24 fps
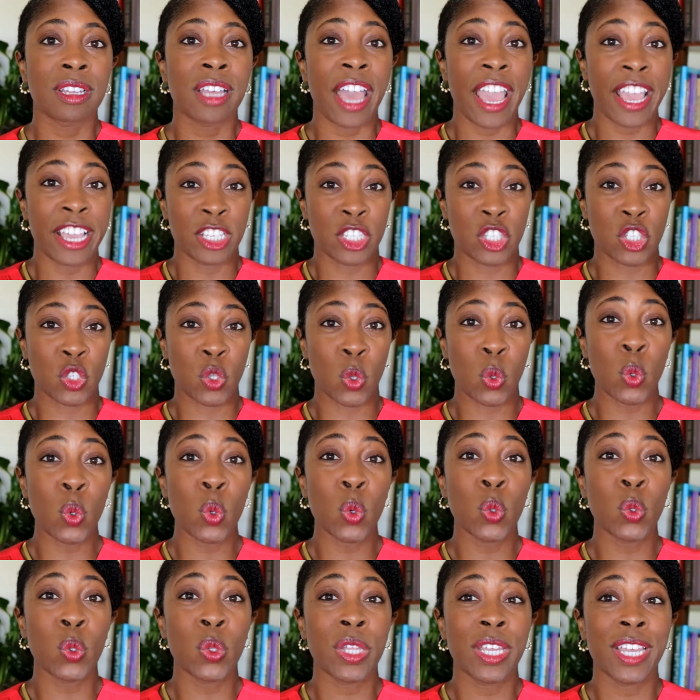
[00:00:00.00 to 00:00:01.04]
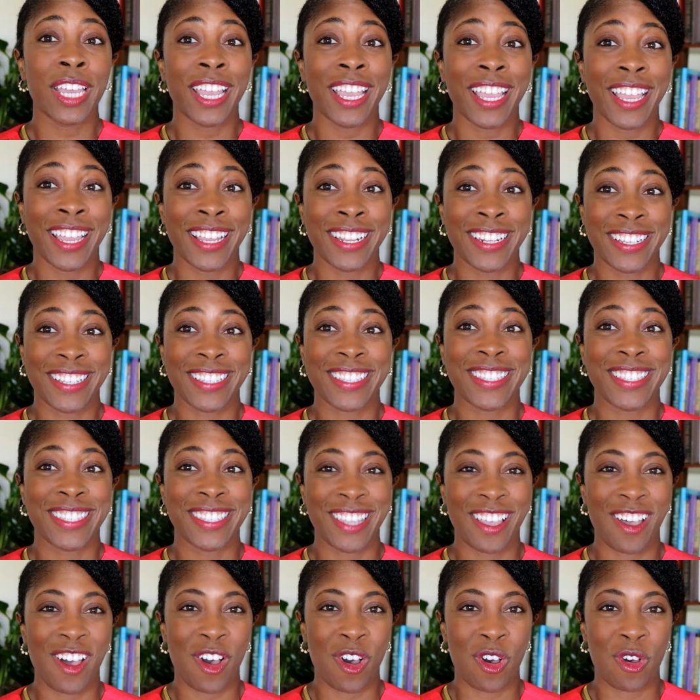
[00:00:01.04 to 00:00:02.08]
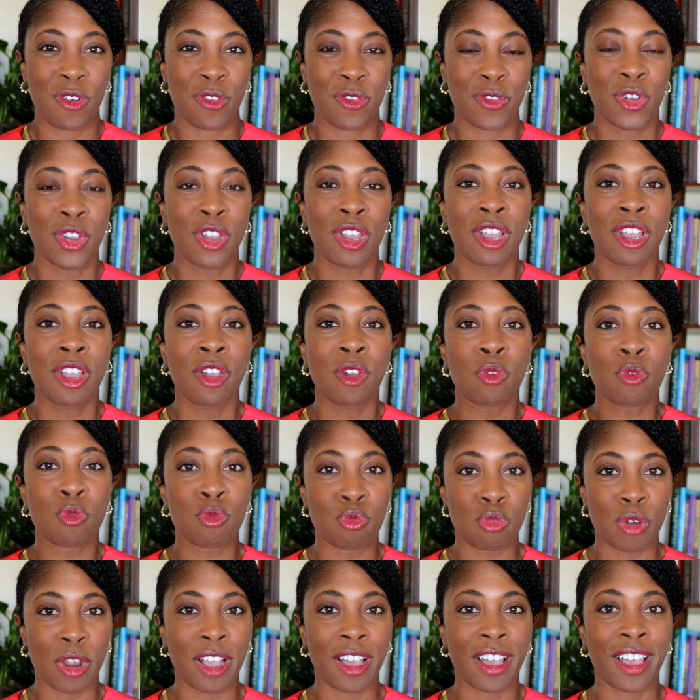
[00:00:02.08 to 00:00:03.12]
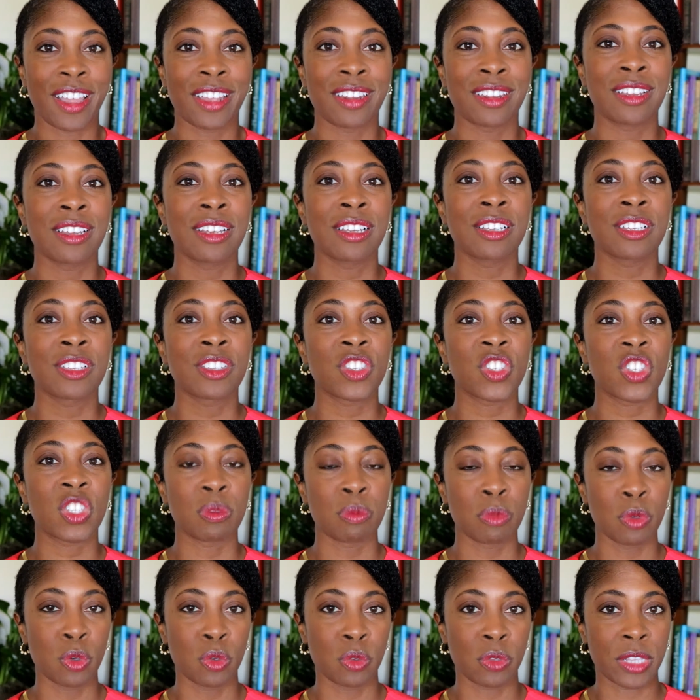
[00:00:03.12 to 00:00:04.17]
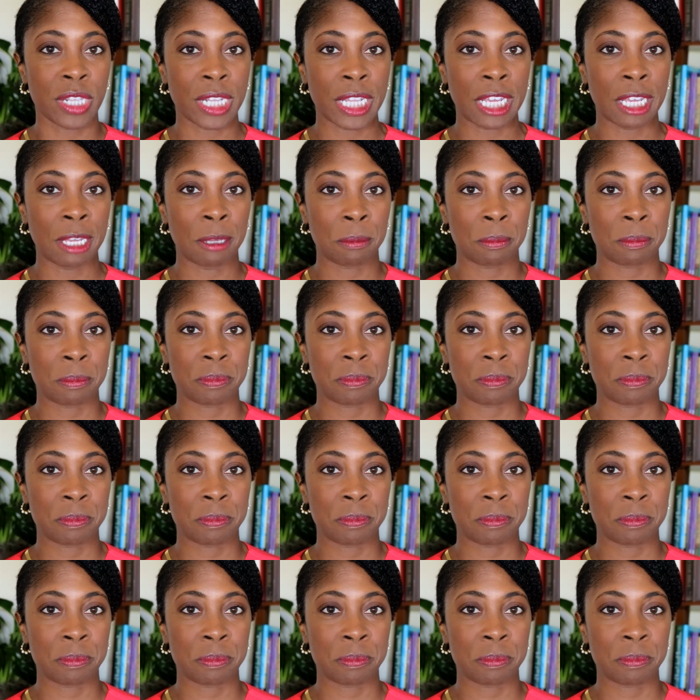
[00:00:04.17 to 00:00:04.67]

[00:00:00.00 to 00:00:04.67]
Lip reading: a school in itself run smoothly.